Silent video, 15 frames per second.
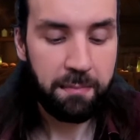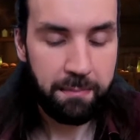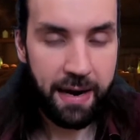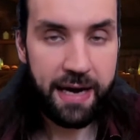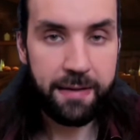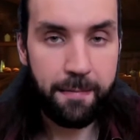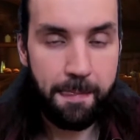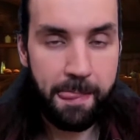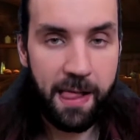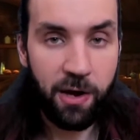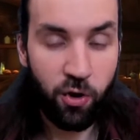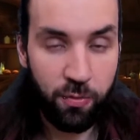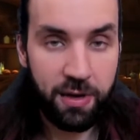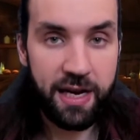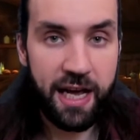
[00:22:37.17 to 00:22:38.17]
Pain,
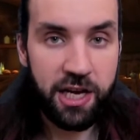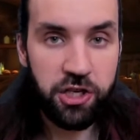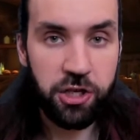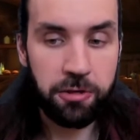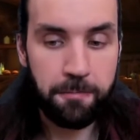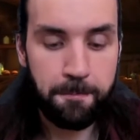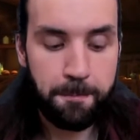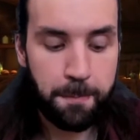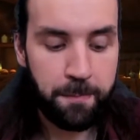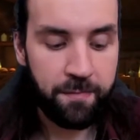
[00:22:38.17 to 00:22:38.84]
humiliation,